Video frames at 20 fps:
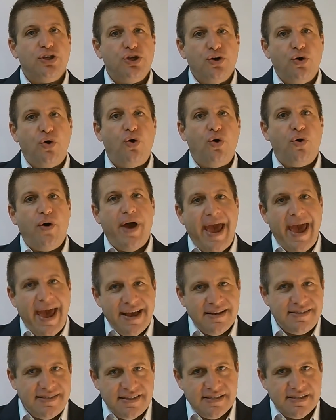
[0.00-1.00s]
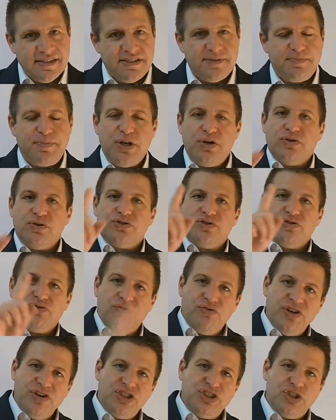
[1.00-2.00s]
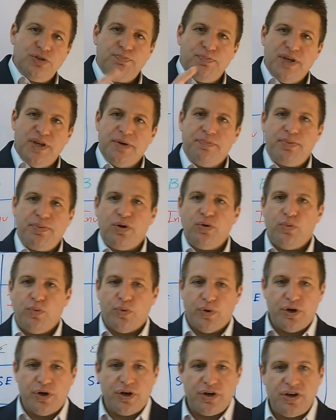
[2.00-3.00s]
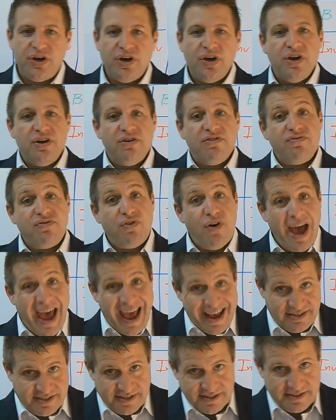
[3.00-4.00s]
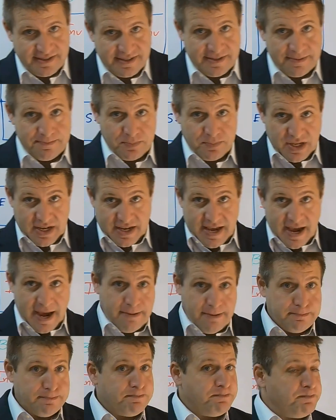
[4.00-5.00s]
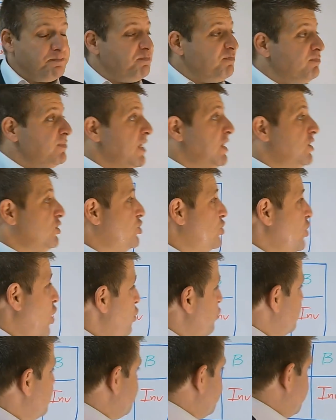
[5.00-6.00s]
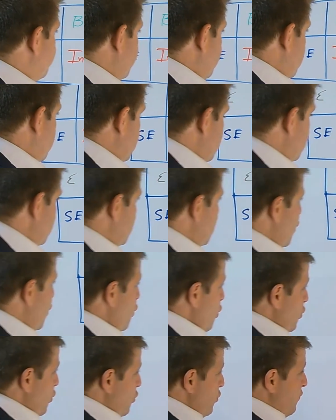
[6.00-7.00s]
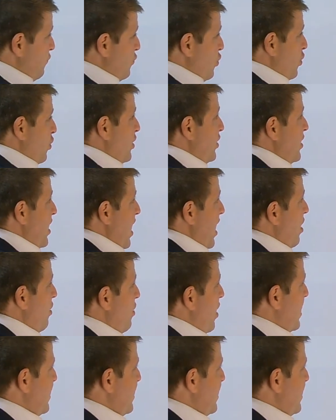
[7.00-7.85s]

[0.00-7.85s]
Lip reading: your assets, because rich people work for assets. Okay? So you've got to now